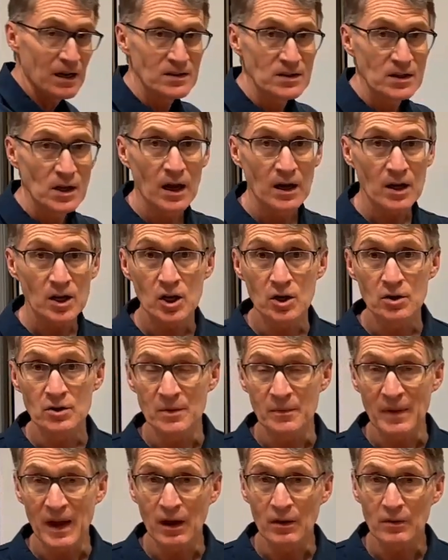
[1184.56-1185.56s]
it's not a huge
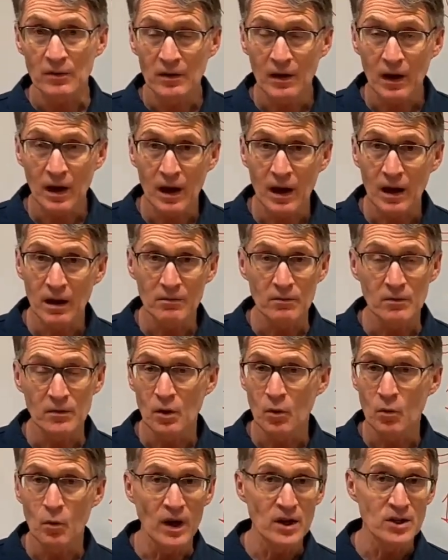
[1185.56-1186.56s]
amount,
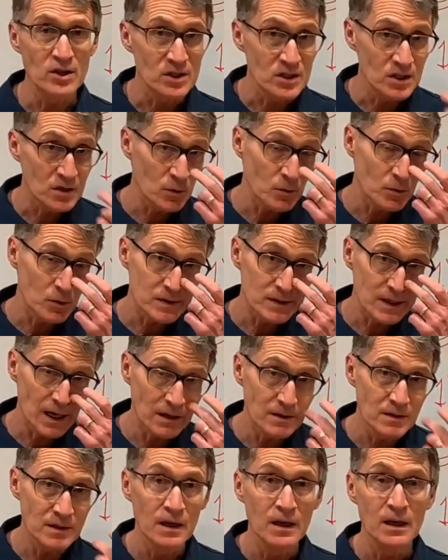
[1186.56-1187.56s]

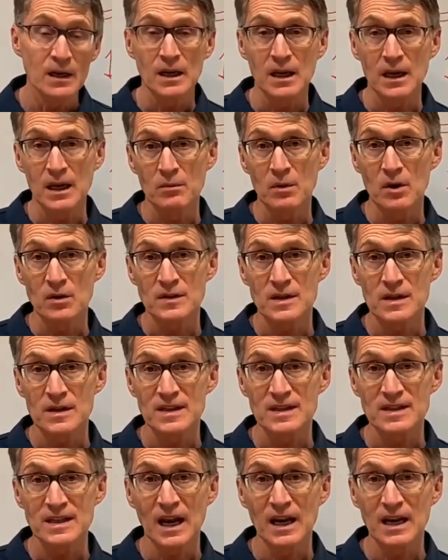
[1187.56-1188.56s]
1-2%, in most of
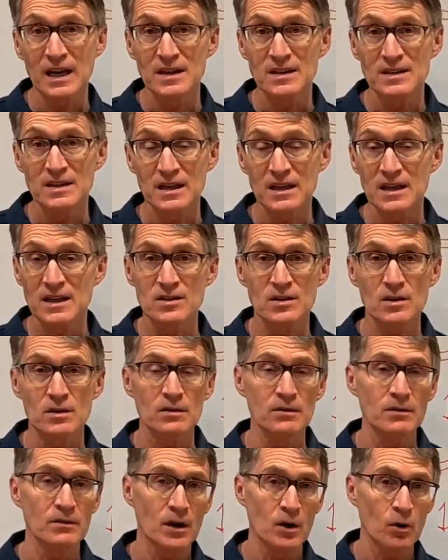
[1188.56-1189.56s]
the studies, and these
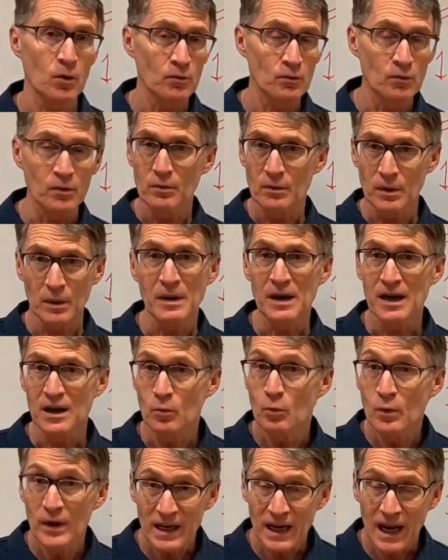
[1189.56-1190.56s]
are,
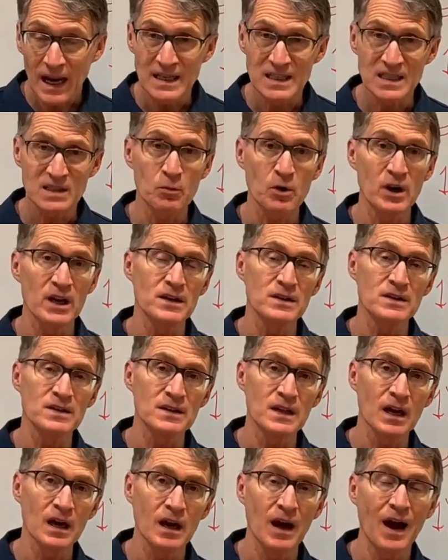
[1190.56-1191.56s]
repeated Wingate
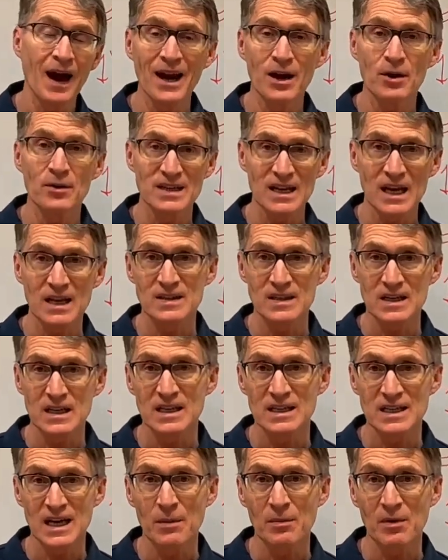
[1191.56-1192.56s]
sprints, higher
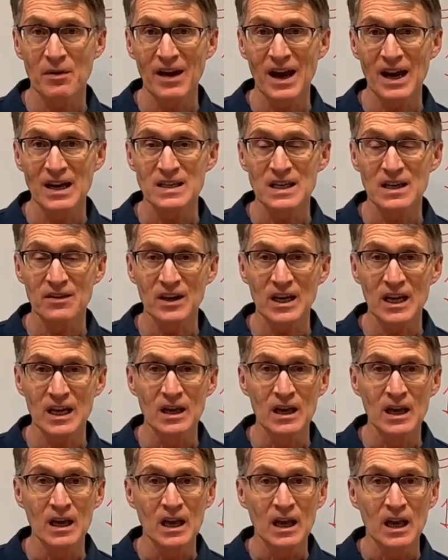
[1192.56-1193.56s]
intensity type of activity,